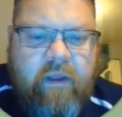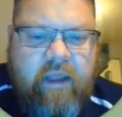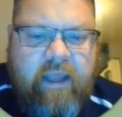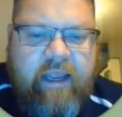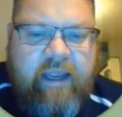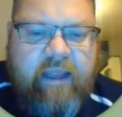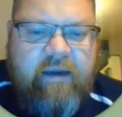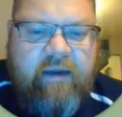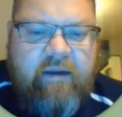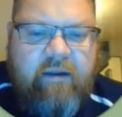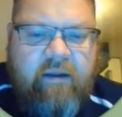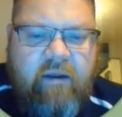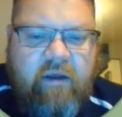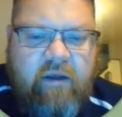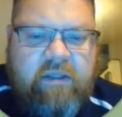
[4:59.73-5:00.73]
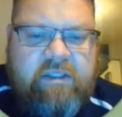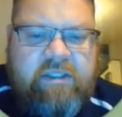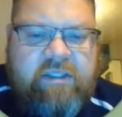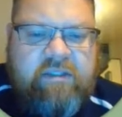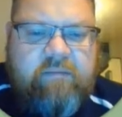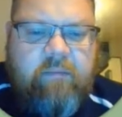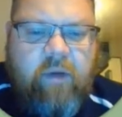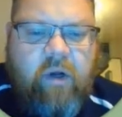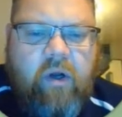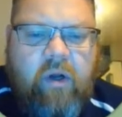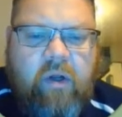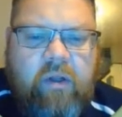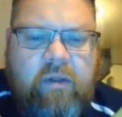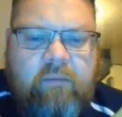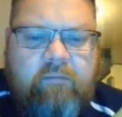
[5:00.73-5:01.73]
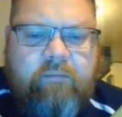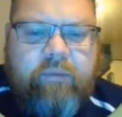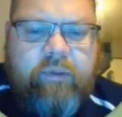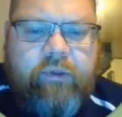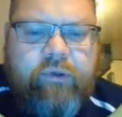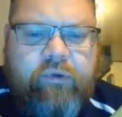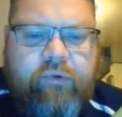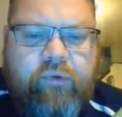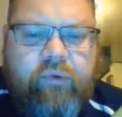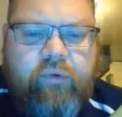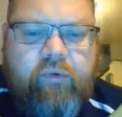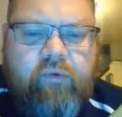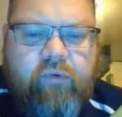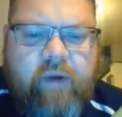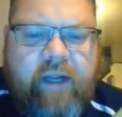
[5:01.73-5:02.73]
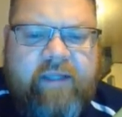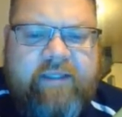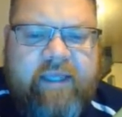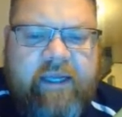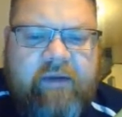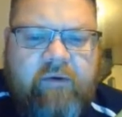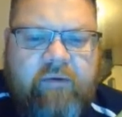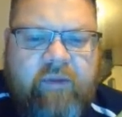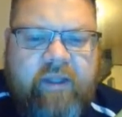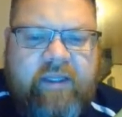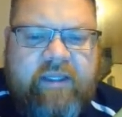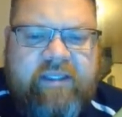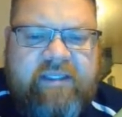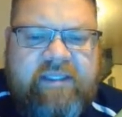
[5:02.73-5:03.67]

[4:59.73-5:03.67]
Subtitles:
and a small blue rectangle that is